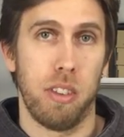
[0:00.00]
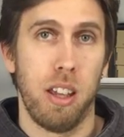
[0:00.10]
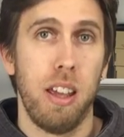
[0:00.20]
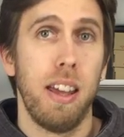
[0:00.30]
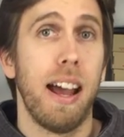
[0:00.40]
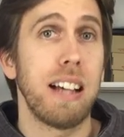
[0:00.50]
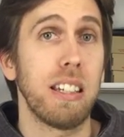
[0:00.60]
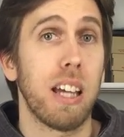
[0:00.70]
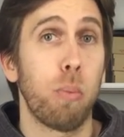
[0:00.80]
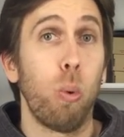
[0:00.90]
So
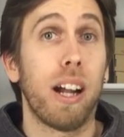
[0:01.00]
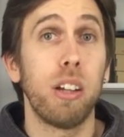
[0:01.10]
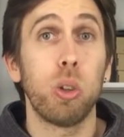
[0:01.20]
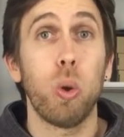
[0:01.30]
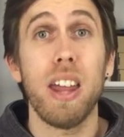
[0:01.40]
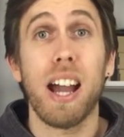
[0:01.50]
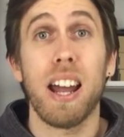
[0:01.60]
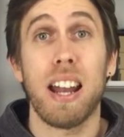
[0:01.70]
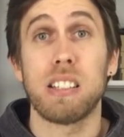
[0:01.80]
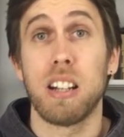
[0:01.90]
publishing your idea
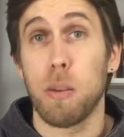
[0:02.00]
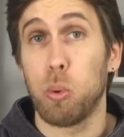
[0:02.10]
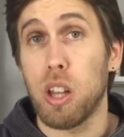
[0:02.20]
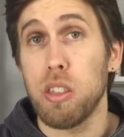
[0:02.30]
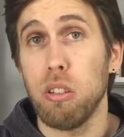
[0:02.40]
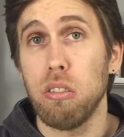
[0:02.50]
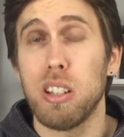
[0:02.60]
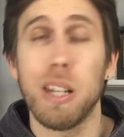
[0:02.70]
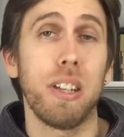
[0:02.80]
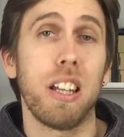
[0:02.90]
will get your
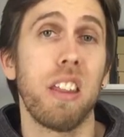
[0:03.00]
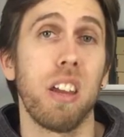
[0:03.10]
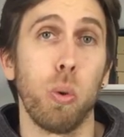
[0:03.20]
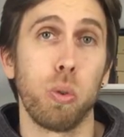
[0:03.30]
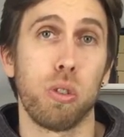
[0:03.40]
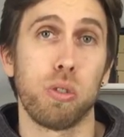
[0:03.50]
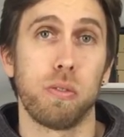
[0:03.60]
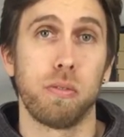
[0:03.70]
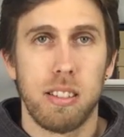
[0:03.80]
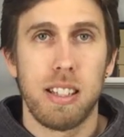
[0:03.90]
reputation and avoid bad
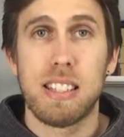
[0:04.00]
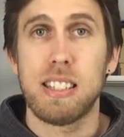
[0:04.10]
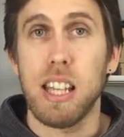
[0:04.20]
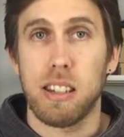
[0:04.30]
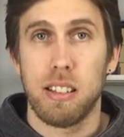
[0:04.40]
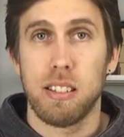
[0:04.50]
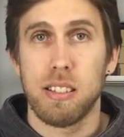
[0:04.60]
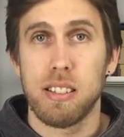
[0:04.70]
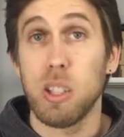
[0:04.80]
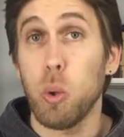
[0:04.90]
moments. 7.
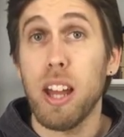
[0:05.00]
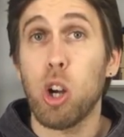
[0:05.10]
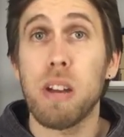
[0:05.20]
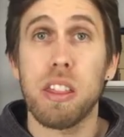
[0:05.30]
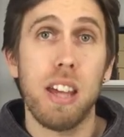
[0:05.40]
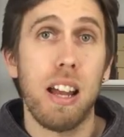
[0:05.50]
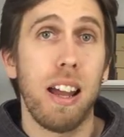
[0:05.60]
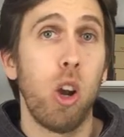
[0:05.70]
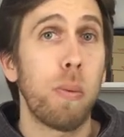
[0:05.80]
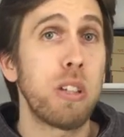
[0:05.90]
If your idea is a
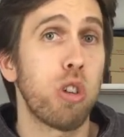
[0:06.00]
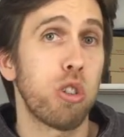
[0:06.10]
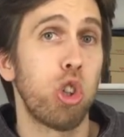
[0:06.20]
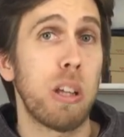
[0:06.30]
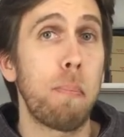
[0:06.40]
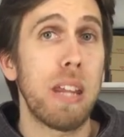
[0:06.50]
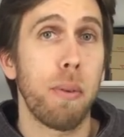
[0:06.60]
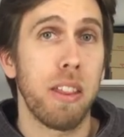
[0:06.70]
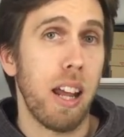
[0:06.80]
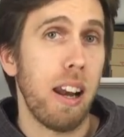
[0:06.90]
commercial one, open source will
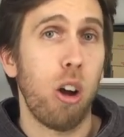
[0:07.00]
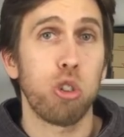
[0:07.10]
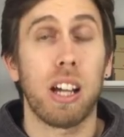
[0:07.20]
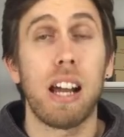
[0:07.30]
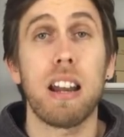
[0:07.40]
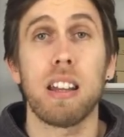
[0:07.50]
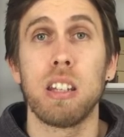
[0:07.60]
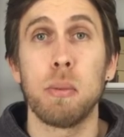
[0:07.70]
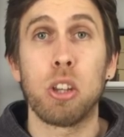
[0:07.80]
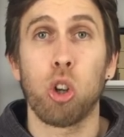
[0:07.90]
avoid selling it or get
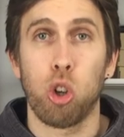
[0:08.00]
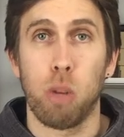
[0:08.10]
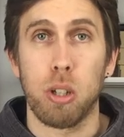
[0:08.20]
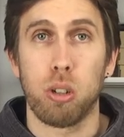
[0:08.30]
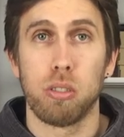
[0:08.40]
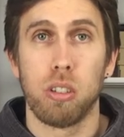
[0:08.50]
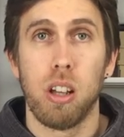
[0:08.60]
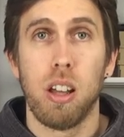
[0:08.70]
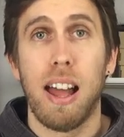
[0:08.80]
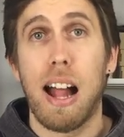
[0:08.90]
a profit out of it.
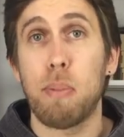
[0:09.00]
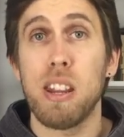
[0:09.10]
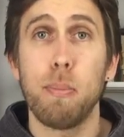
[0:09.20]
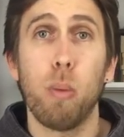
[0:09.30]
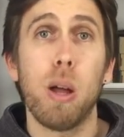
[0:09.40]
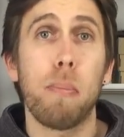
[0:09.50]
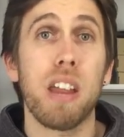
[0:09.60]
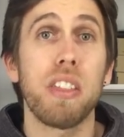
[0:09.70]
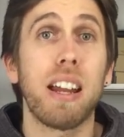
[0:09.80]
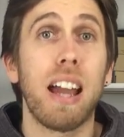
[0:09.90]
At first, it
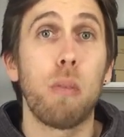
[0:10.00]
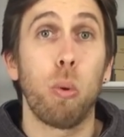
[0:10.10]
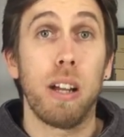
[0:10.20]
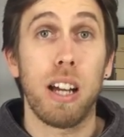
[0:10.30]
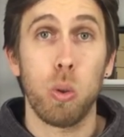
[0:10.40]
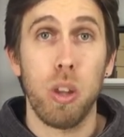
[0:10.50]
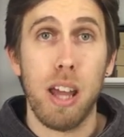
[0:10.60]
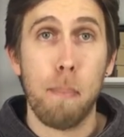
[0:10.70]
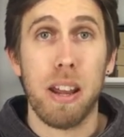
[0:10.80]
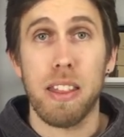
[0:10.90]
might seem that publishing the
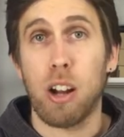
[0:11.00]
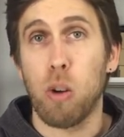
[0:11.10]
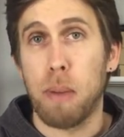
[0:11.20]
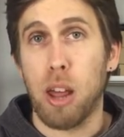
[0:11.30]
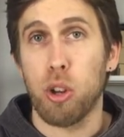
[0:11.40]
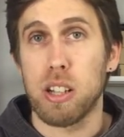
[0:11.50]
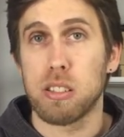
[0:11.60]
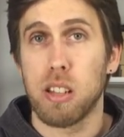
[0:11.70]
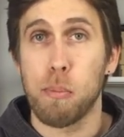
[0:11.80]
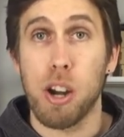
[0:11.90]
idea will make you lose
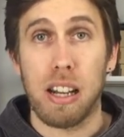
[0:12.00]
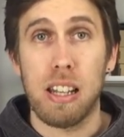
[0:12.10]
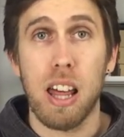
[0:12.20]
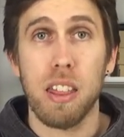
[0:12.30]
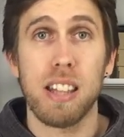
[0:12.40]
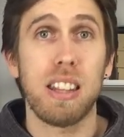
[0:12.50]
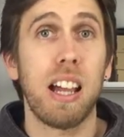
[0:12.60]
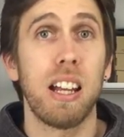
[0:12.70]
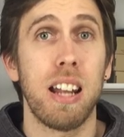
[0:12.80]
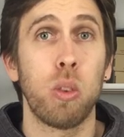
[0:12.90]
buyers, but in
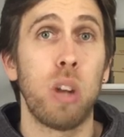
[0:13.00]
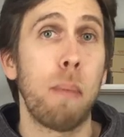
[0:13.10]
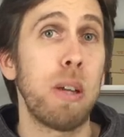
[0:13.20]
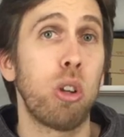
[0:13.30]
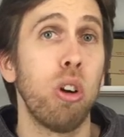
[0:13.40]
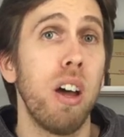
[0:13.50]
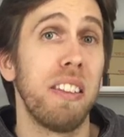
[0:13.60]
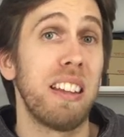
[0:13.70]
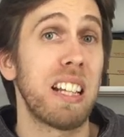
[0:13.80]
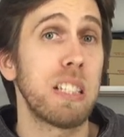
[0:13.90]
reality, you're making a scope
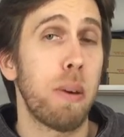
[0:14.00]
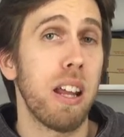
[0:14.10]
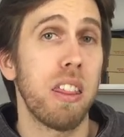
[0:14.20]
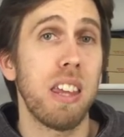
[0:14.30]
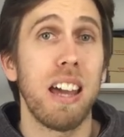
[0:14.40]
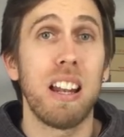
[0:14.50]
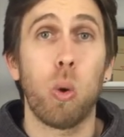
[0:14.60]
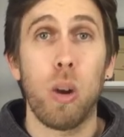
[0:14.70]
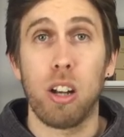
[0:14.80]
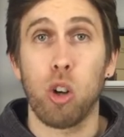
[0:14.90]
of transparency and
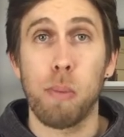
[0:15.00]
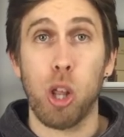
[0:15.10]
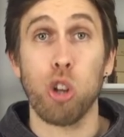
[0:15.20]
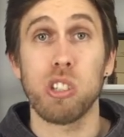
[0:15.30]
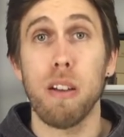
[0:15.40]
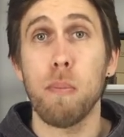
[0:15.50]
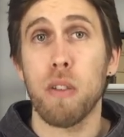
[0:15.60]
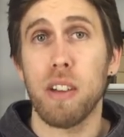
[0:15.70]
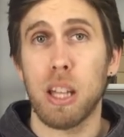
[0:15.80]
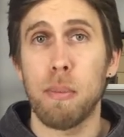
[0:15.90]
so the buyers know
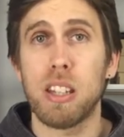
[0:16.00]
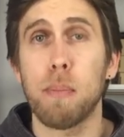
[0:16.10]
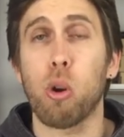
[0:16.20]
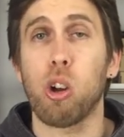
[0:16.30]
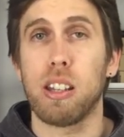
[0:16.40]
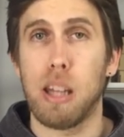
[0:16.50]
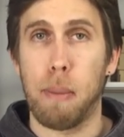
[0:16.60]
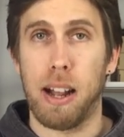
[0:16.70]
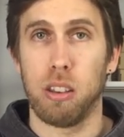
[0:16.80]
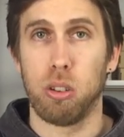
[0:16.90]
exactly what he's paying
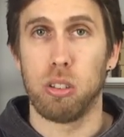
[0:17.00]
for.